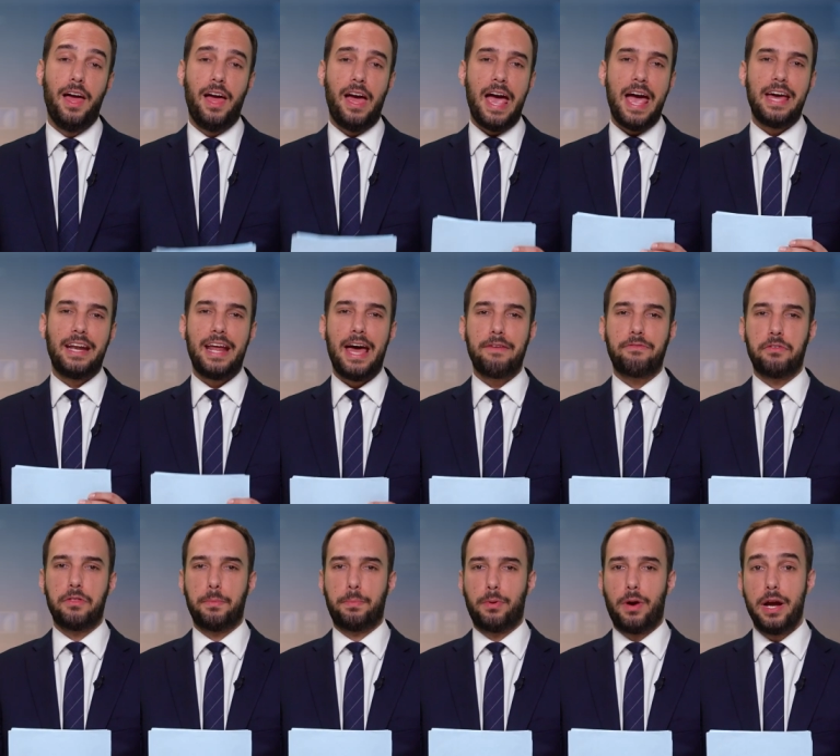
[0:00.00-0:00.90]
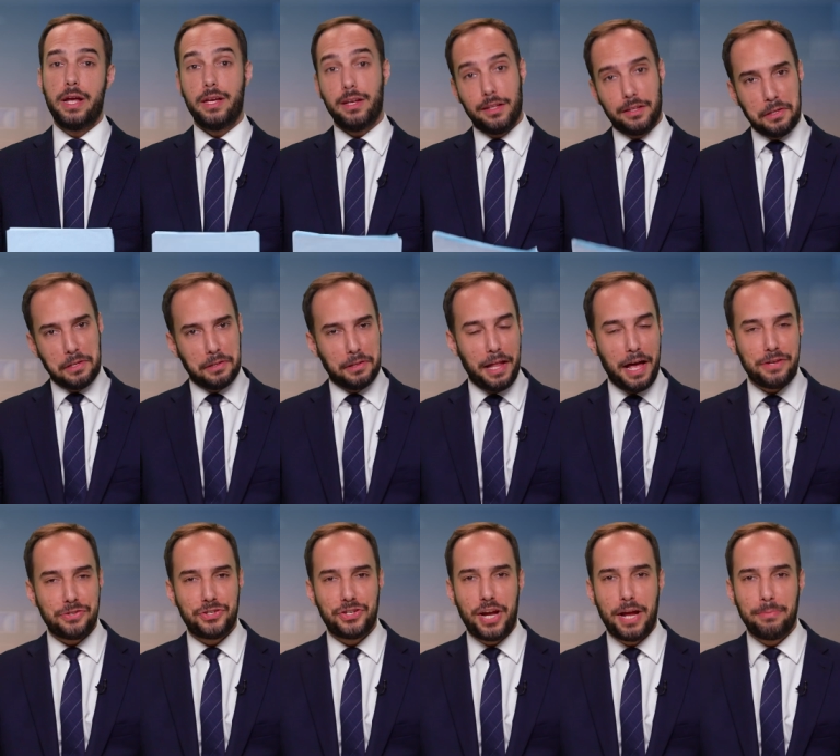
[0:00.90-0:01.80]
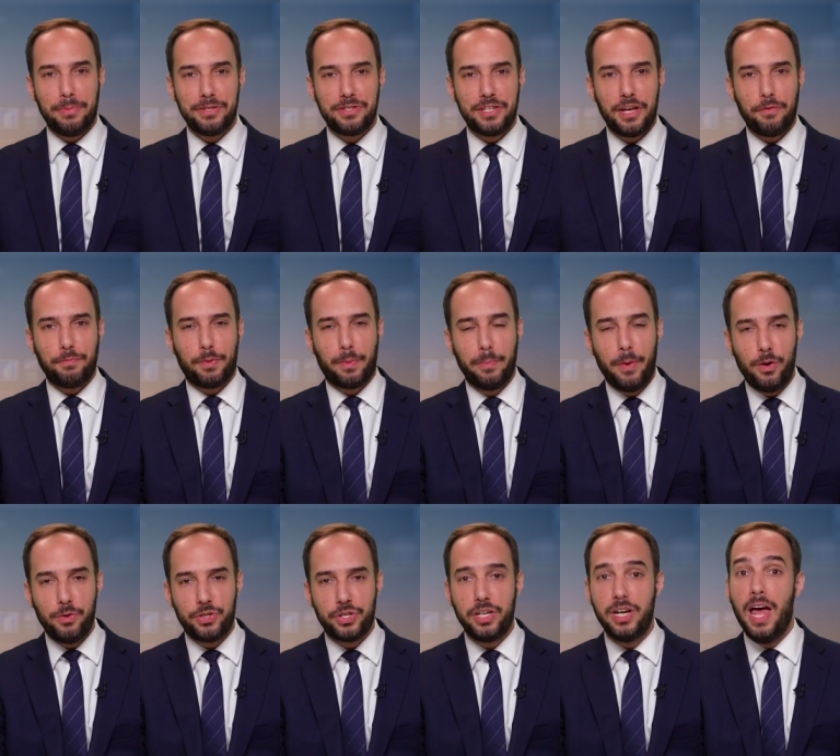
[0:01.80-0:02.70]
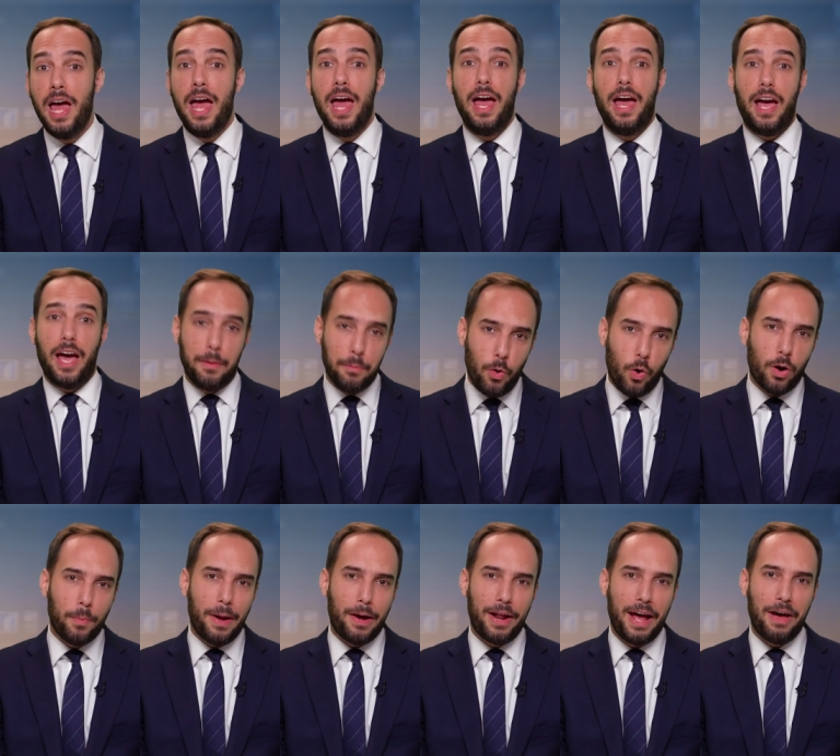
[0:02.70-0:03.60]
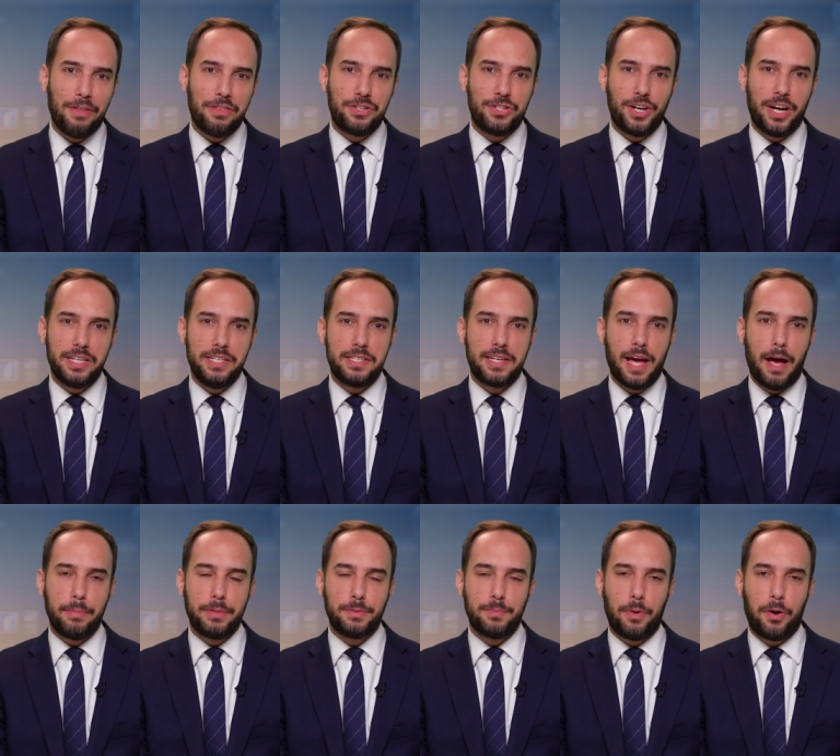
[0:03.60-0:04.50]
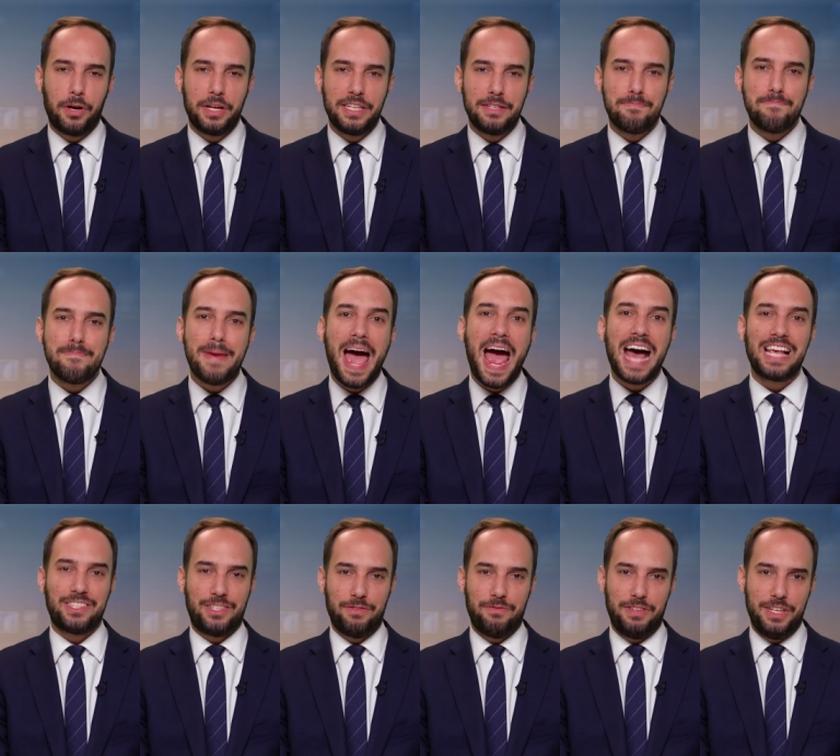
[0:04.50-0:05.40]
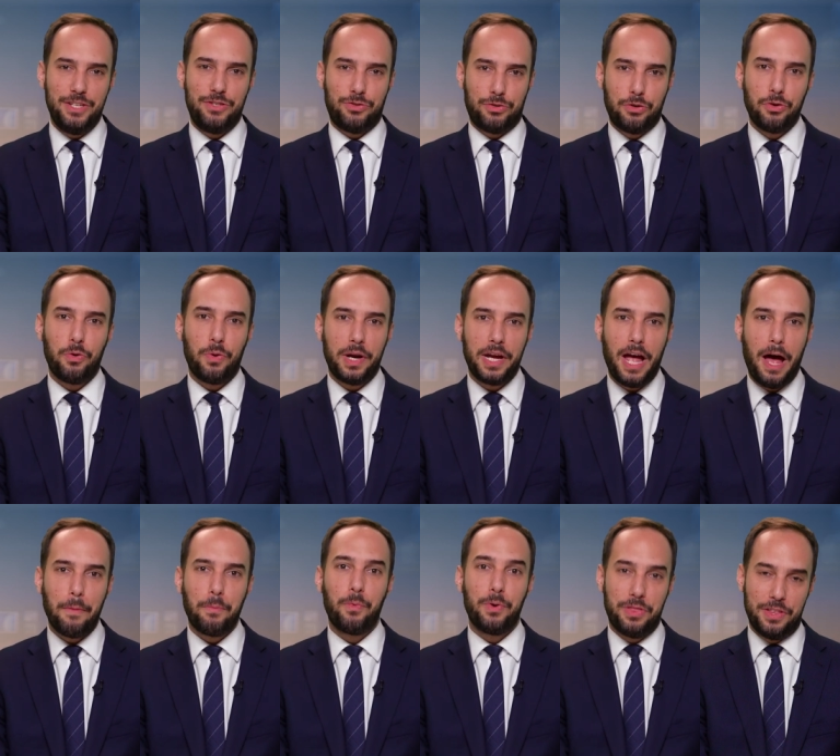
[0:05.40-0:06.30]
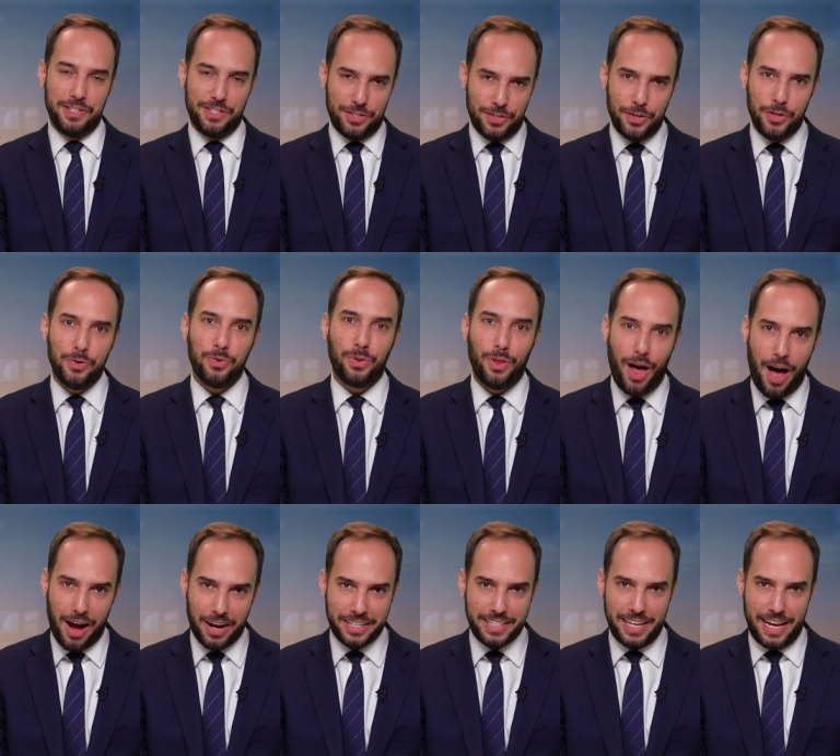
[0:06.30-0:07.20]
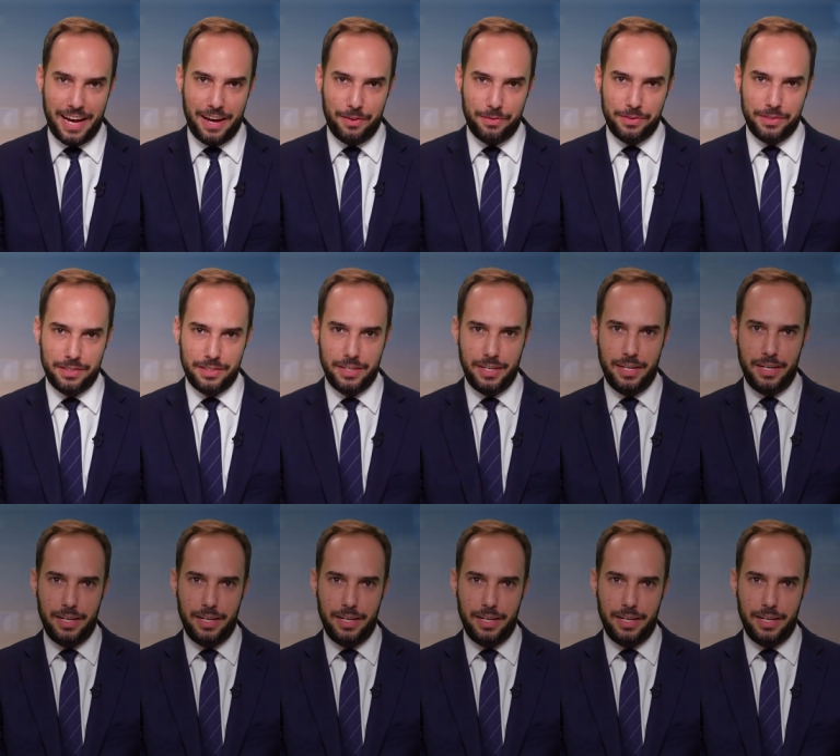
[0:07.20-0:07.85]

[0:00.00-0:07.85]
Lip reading: And after the break, less shameless self-promotion, and more about how the Chinese Communist Party is massively screwing up with its new lockdowns.